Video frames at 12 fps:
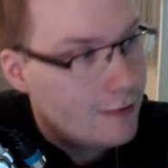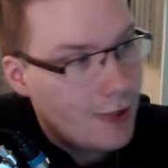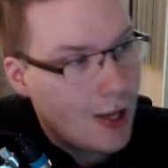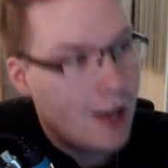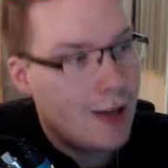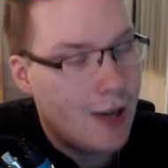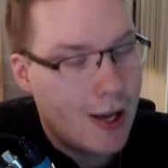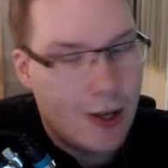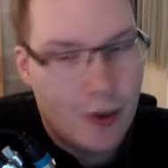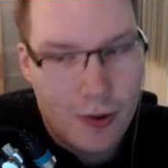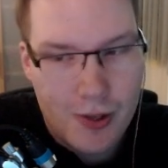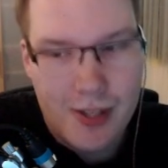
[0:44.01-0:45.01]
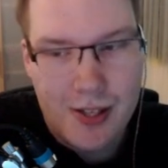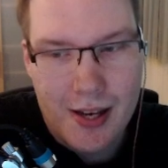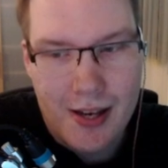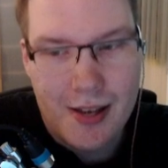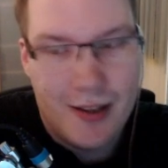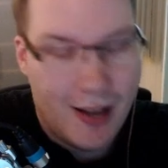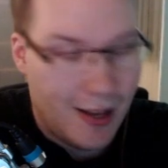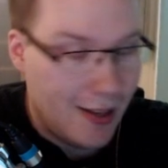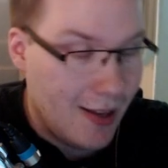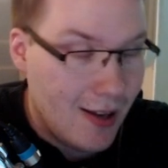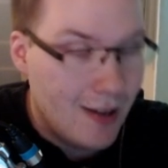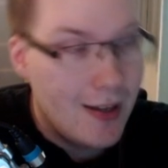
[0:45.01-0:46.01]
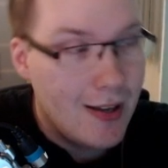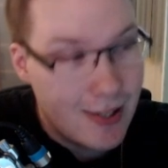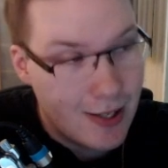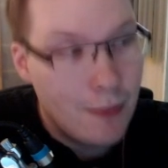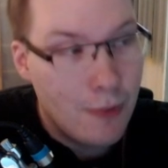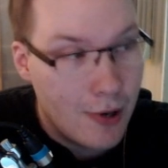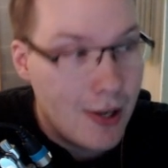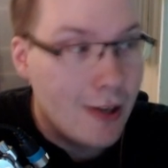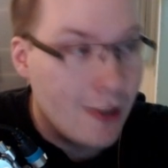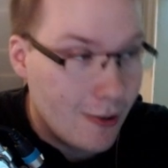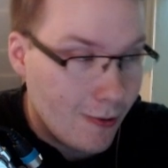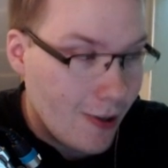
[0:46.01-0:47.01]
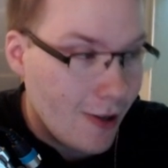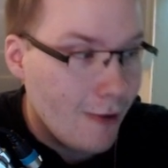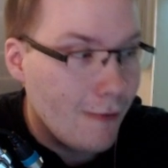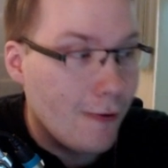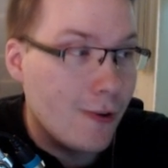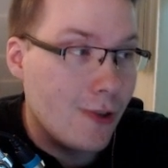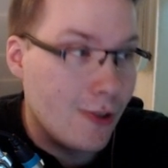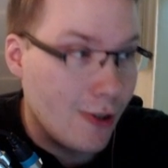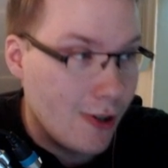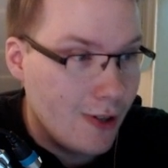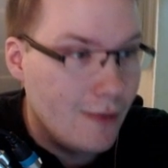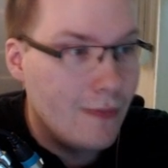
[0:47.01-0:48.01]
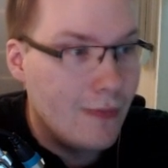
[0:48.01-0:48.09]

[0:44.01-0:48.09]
and I can already say again, it's a pretty good one for sure.